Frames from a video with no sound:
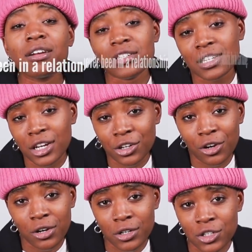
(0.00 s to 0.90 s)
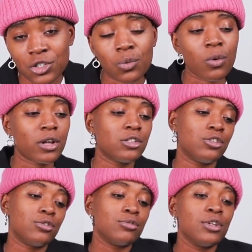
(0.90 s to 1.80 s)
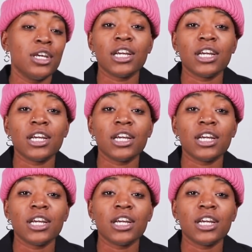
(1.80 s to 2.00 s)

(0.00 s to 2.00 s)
understand your urge to want to